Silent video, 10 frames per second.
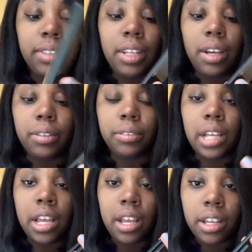know,
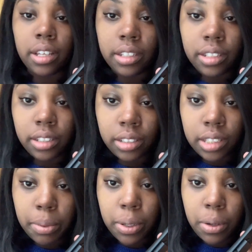
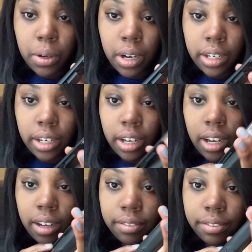typical on and
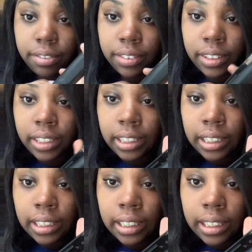off
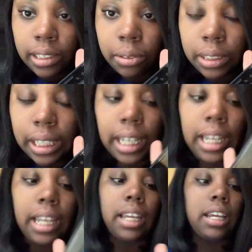little
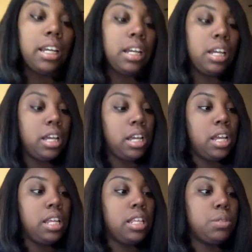thingy.
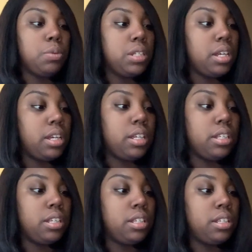This was a
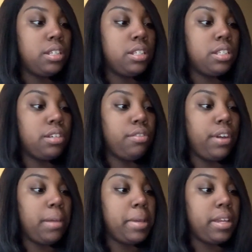
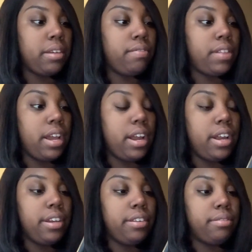ceramic flat
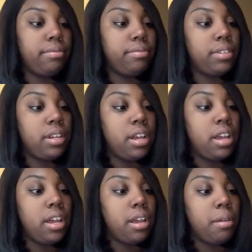iron
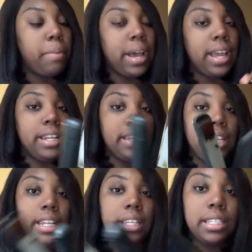by
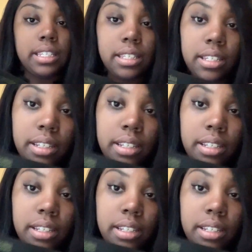Adidas.